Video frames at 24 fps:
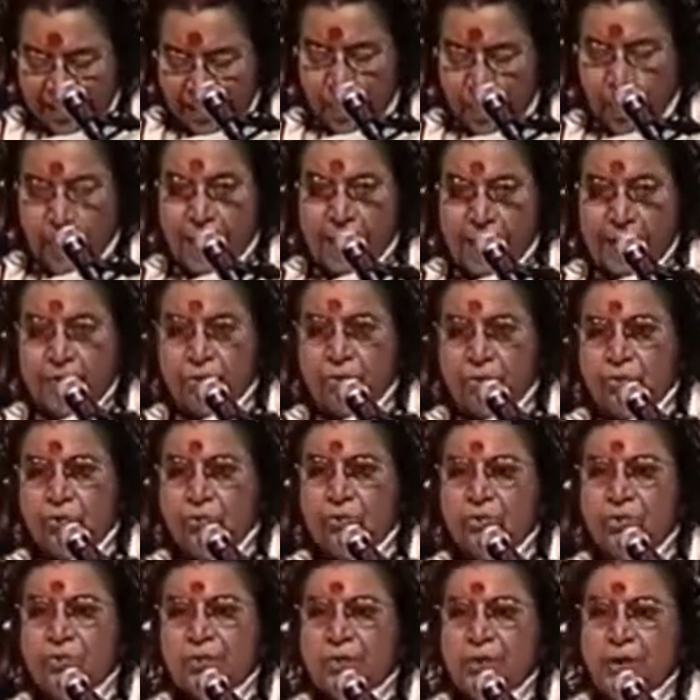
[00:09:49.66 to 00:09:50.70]
Why
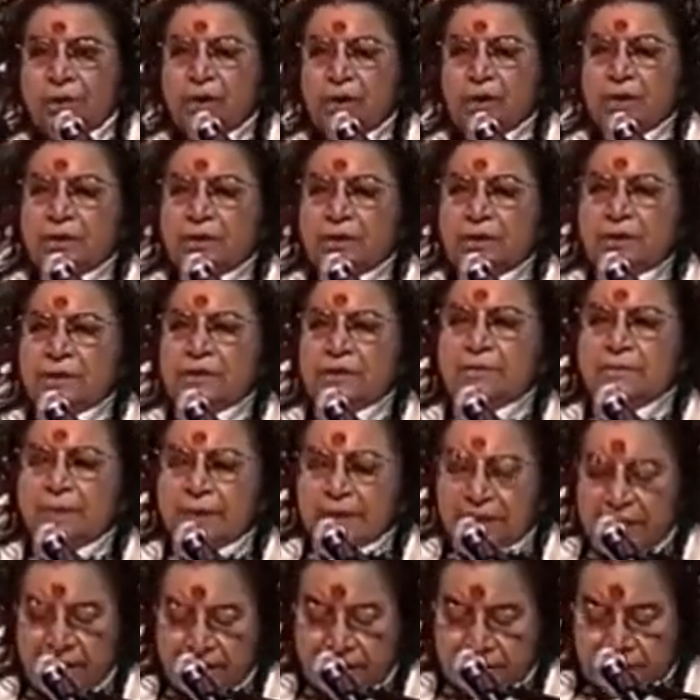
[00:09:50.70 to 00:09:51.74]
shoes? Because this
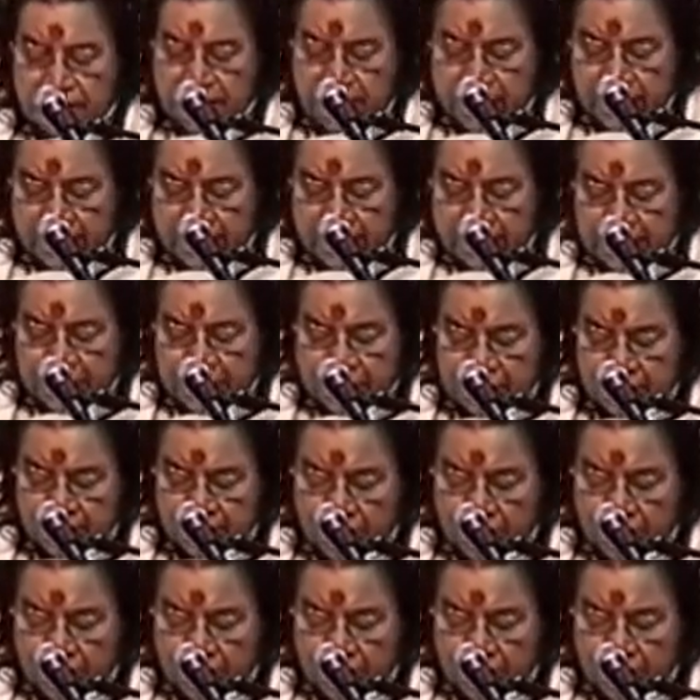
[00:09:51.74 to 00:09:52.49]
Mother Earth helps us a